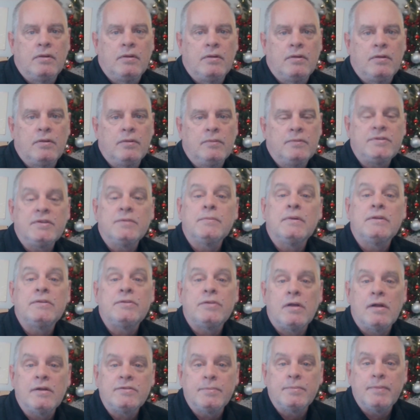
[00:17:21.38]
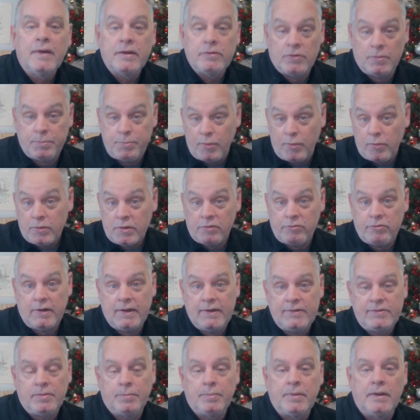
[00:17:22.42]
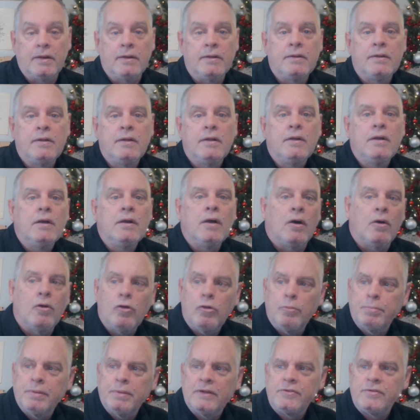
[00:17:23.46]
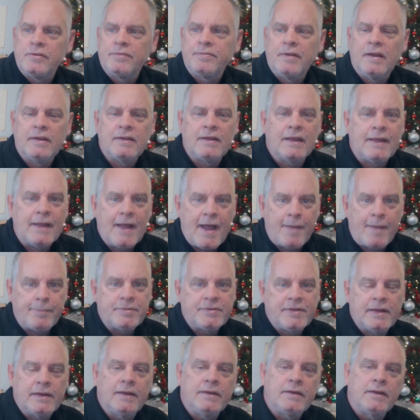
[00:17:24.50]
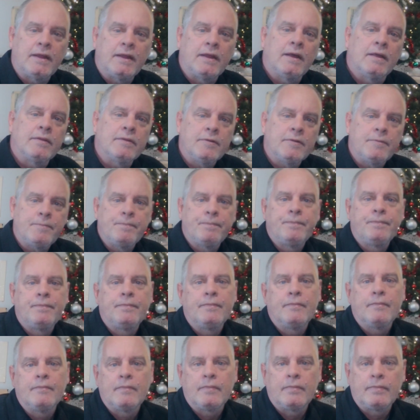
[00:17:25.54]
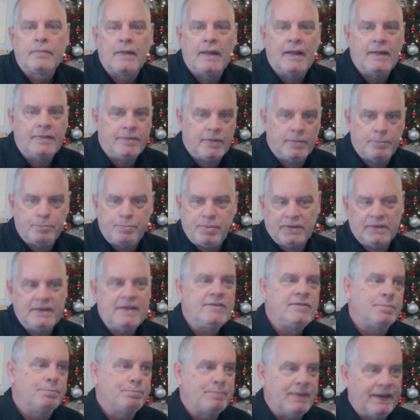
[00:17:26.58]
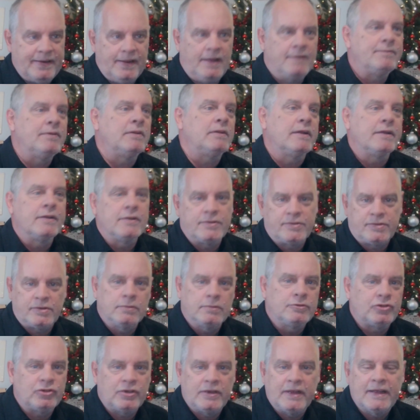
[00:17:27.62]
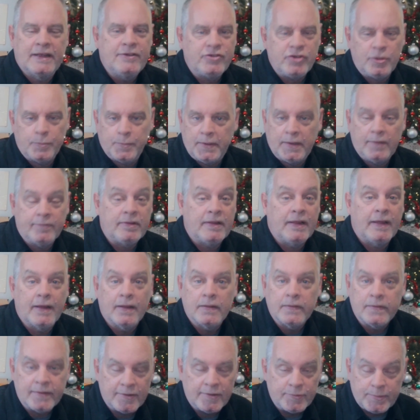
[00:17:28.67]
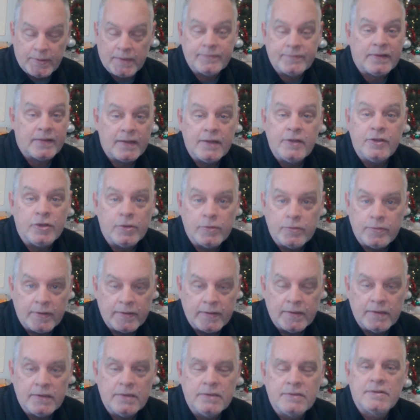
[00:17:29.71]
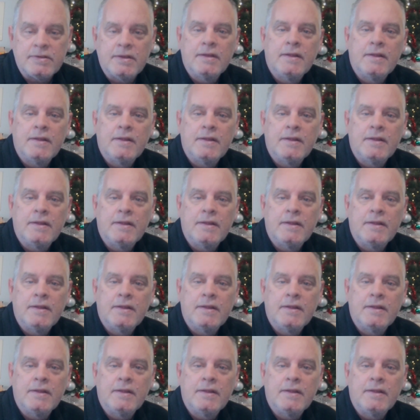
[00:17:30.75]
When someone talks about, a reporter writes about, a whole bunch of fucking cops getting together at the Police Benevolent Association, whatever the hell it is, whatever their union is,